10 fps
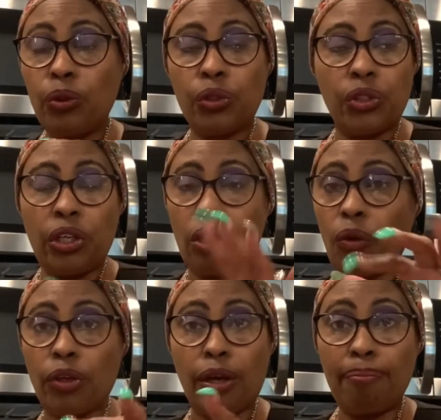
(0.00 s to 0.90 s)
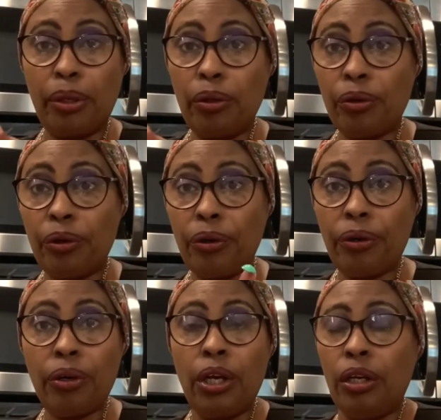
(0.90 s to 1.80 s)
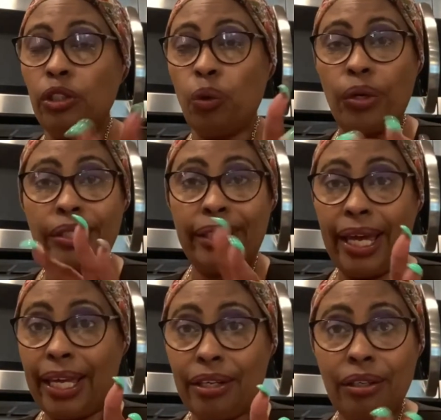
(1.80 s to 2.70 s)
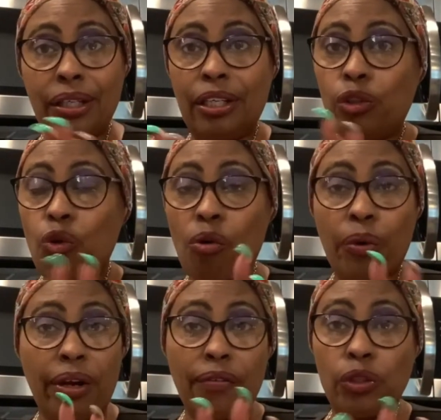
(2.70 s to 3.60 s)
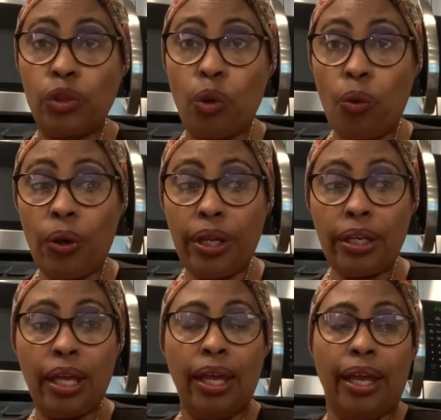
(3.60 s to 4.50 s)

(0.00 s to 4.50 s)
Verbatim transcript: You're still on the computer doing data and doing whatever you're doing.